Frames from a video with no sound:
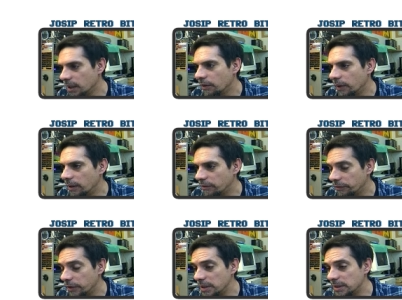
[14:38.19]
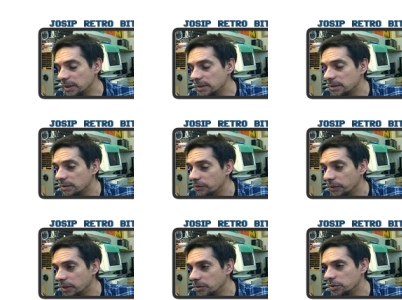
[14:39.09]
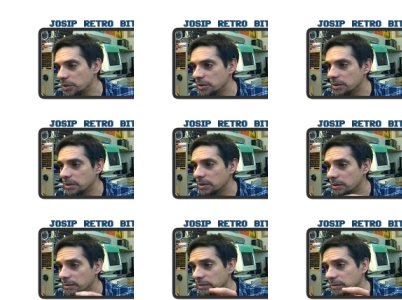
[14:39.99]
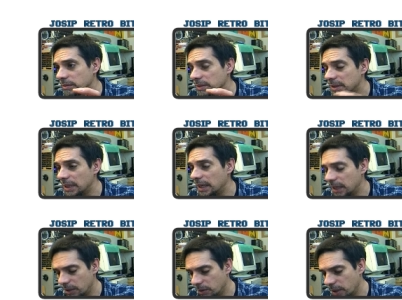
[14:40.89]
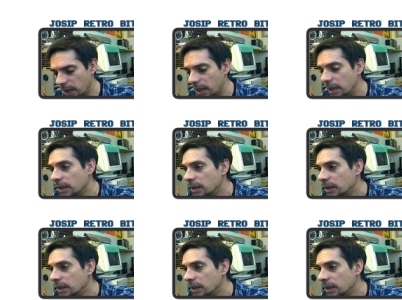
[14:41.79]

Well, for instance, we can just say, okay,